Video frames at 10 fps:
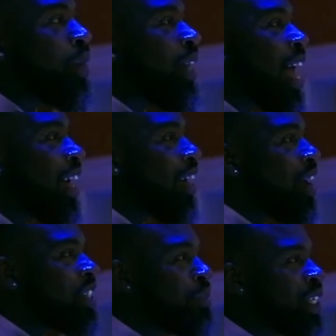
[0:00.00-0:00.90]
Black
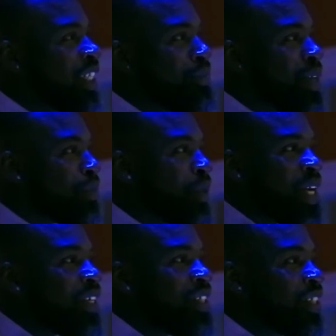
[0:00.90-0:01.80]
LGBT people,
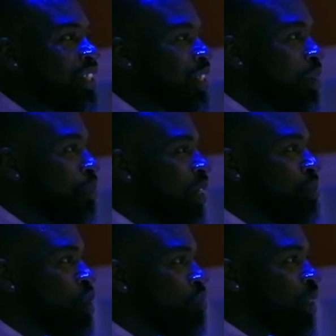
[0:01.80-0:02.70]
they didn't just show up in the
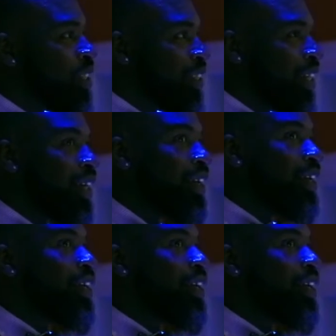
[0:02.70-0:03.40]
movement today.